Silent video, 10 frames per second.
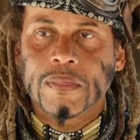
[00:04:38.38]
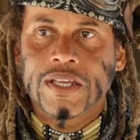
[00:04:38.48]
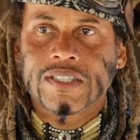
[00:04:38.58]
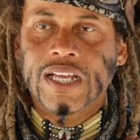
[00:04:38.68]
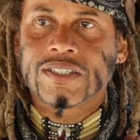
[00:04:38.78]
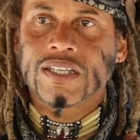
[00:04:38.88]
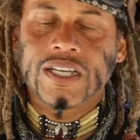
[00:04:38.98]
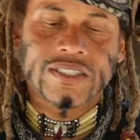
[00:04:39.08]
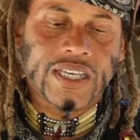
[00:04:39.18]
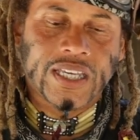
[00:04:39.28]

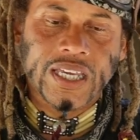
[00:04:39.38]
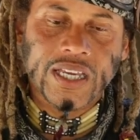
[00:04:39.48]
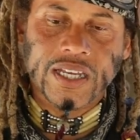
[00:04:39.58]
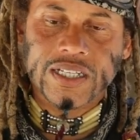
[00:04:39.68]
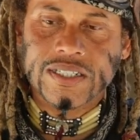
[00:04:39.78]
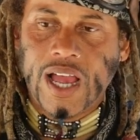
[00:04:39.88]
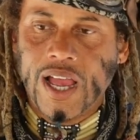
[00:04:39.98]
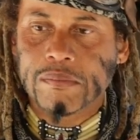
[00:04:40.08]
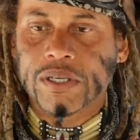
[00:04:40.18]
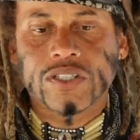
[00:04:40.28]
it's a healing
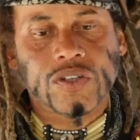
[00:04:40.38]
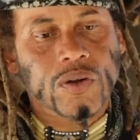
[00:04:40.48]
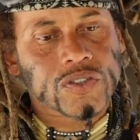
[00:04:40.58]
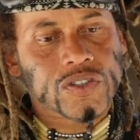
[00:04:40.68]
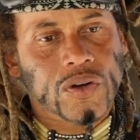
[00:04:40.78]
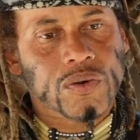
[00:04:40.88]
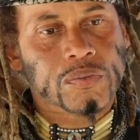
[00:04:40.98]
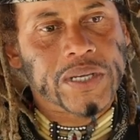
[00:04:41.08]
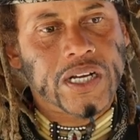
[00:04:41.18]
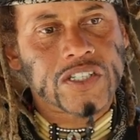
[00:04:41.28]
time, but it's also,
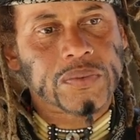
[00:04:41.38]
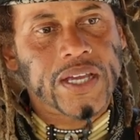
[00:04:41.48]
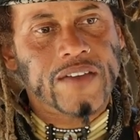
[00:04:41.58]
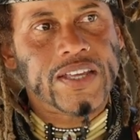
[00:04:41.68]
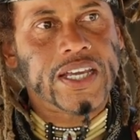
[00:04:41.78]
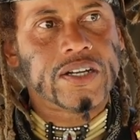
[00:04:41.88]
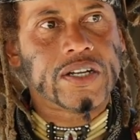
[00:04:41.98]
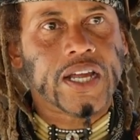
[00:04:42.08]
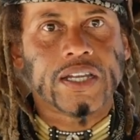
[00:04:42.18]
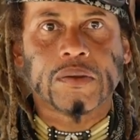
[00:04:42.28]
because we have the
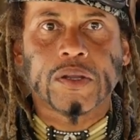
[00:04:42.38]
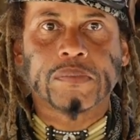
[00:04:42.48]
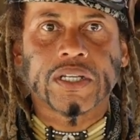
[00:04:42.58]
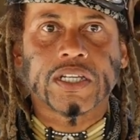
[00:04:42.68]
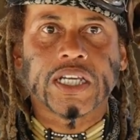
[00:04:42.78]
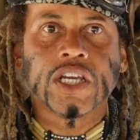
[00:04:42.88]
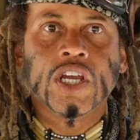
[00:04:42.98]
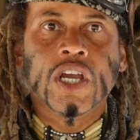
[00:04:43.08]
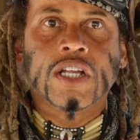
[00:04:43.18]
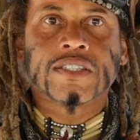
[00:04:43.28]
internet and an ability,
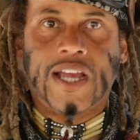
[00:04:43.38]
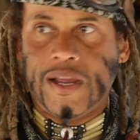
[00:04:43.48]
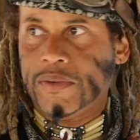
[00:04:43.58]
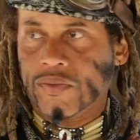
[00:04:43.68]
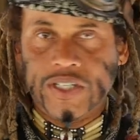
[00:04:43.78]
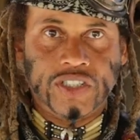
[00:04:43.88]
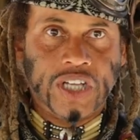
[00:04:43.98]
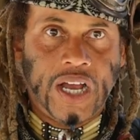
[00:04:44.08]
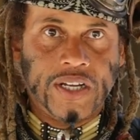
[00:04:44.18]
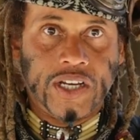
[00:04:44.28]
time to reach
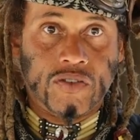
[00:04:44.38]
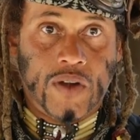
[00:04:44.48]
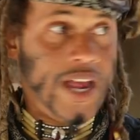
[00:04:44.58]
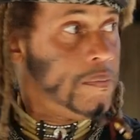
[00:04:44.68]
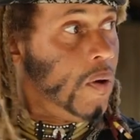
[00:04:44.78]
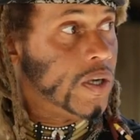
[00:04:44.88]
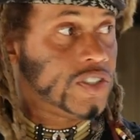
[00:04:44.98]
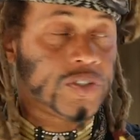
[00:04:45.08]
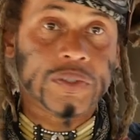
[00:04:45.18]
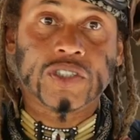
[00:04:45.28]
out and grab
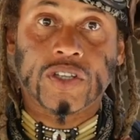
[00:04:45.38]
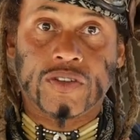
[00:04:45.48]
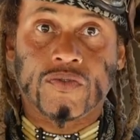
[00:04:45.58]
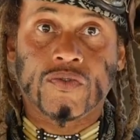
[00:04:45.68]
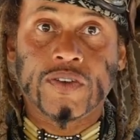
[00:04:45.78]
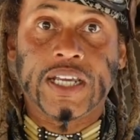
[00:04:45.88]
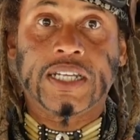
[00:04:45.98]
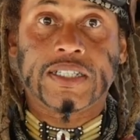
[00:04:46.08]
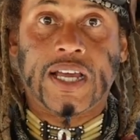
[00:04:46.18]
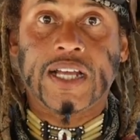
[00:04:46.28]
onto each other
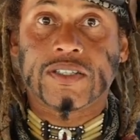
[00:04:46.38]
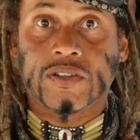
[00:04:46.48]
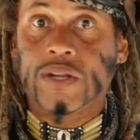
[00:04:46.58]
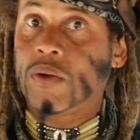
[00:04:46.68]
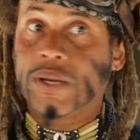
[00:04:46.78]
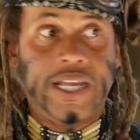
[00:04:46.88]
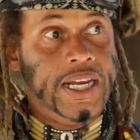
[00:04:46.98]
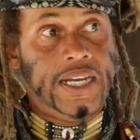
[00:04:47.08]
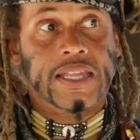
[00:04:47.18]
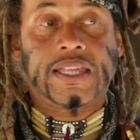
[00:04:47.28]
really tight, so that when
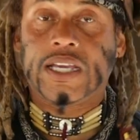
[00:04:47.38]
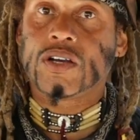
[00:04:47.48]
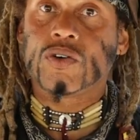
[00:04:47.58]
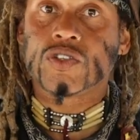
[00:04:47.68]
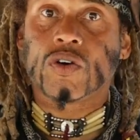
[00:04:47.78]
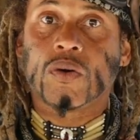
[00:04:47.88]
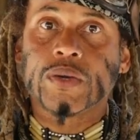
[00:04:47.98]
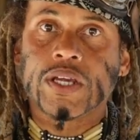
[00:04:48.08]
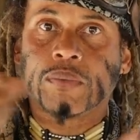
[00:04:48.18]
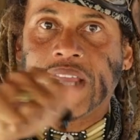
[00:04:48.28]
anything goes on,
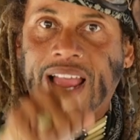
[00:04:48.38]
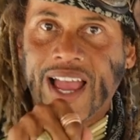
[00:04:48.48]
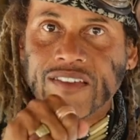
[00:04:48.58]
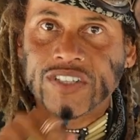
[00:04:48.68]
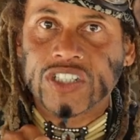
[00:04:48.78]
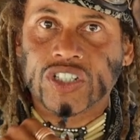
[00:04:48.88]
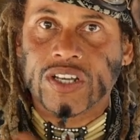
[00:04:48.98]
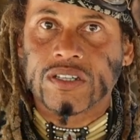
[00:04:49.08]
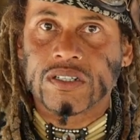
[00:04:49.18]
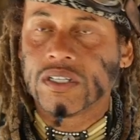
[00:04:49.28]
we have each
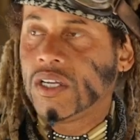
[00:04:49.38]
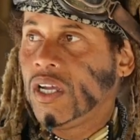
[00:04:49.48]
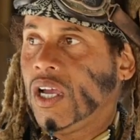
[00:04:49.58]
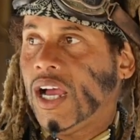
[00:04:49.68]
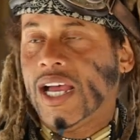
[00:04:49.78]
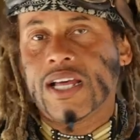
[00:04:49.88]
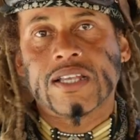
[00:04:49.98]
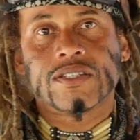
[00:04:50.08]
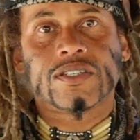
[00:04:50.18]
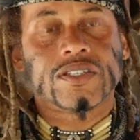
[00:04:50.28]
other
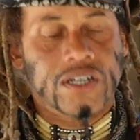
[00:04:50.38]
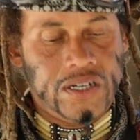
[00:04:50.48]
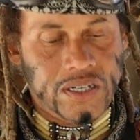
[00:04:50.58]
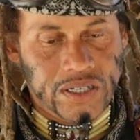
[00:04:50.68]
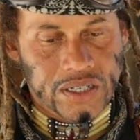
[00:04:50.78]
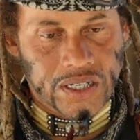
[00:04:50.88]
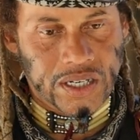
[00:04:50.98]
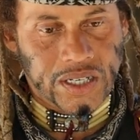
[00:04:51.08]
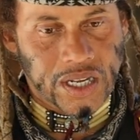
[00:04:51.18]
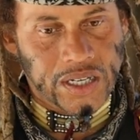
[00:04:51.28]
as
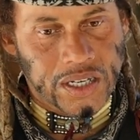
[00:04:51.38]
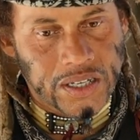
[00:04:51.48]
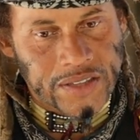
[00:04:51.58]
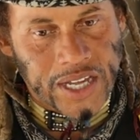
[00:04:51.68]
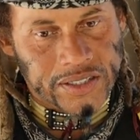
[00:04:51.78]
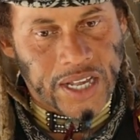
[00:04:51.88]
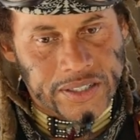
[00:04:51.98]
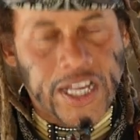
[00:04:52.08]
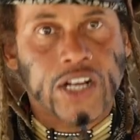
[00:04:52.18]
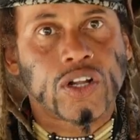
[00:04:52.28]

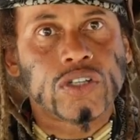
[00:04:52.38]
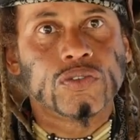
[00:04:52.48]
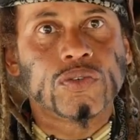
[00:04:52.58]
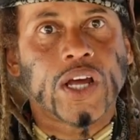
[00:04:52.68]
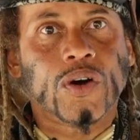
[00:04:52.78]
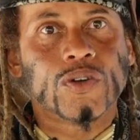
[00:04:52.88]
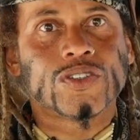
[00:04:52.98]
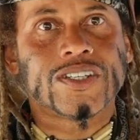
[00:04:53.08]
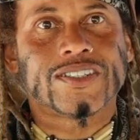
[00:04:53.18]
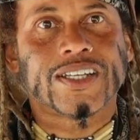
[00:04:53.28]
that glue that
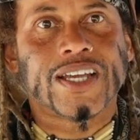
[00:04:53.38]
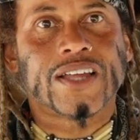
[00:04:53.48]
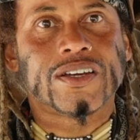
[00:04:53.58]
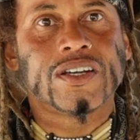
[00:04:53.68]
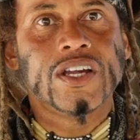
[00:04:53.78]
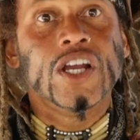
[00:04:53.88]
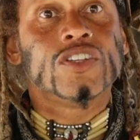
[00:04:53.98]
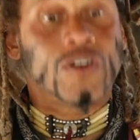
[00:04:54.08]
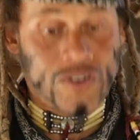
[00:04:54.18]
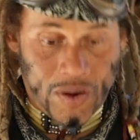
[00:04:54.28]
holds us together.
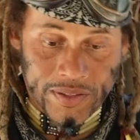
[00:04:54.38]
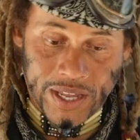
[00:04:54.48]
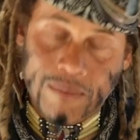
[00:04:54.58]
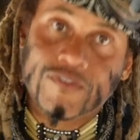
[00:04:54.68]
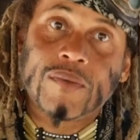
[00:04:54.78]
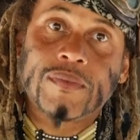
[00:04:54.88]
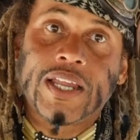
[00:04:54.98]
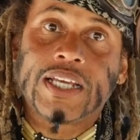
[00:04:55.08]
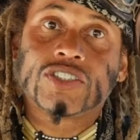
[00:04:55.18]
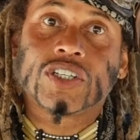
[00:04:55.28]
So knowing that I'm from
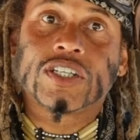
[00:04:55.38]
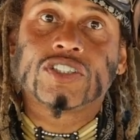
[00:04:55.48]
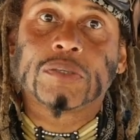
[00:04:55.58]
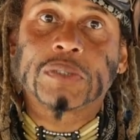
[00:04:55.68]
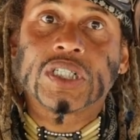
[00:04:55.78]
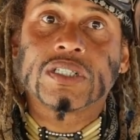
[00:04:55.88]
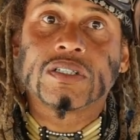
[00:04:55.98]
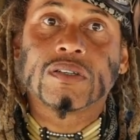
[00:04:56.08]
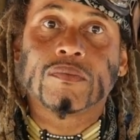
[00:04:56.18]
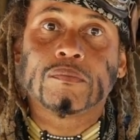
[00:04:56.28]
that ancient
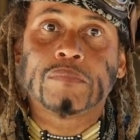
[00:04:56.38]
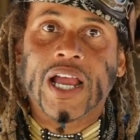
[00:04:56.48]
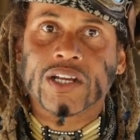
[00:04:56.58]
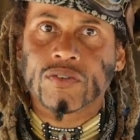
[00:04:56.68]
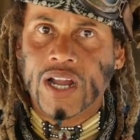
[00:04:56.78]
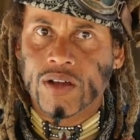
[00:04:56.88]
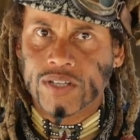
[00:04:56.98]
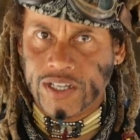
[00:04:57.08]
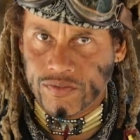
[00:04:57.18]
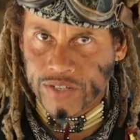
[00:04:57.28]
Egyptian background,
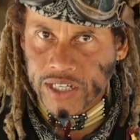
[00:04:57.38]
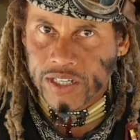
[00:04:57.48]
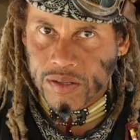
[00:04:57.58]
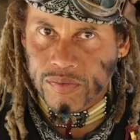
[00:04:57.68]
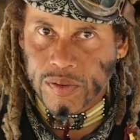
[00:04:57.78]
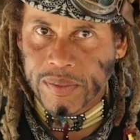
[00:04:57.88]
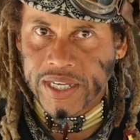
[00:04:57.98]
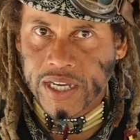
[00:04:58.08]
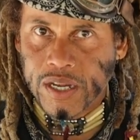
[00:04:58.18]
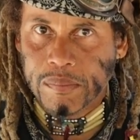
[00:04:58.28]
and really the
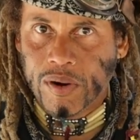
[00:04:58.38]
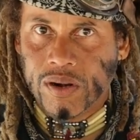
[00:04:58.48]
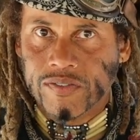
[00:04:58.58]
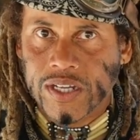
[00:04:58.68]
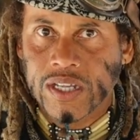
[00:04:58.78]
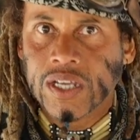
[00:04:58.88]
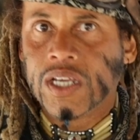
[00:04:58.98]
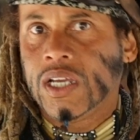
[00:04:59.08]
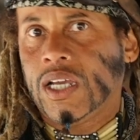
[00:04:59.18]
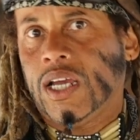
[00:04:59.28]
beginning part of it,
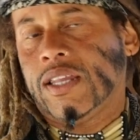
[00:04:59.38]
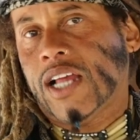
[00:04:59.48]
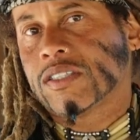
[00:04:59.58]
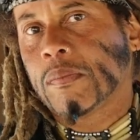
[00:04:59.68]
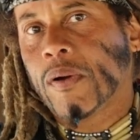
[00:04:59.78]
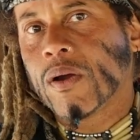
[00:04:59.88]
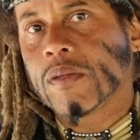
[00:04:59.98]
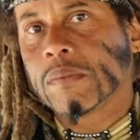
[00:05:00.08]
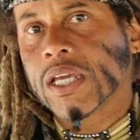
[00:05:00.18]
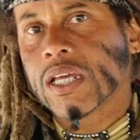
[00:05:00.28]
And that's a part
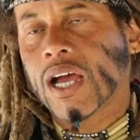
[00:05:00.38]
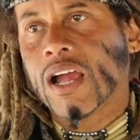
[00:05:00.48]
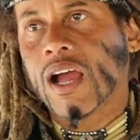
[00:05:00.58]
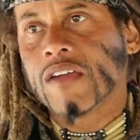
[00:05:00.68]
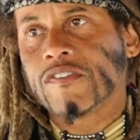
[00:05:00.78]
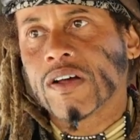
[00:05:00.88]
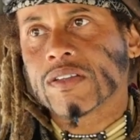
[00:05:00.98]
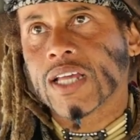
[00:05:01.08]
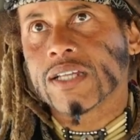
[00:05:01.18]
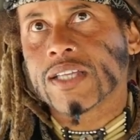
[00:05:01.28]
of me. I
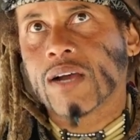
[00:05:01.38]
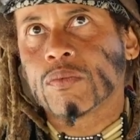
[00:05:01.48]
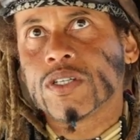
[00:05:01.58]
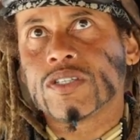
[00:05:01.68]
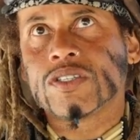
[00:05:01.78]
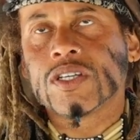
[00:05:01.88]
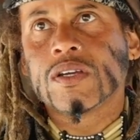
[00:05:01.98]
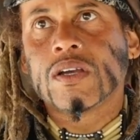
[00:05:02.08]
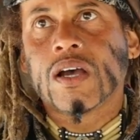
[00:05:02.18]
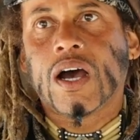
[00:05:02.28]
felt that was
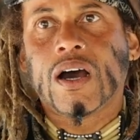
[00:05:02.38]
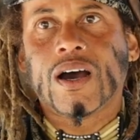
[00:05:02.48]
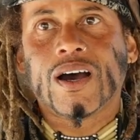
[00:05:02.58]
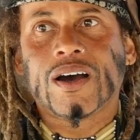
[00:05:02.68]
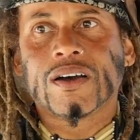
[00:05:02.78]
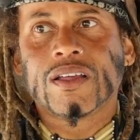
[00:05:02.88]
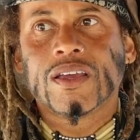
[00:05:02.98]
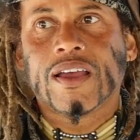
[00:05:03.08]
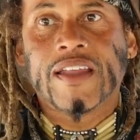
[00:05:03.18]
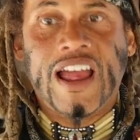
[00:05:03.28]
an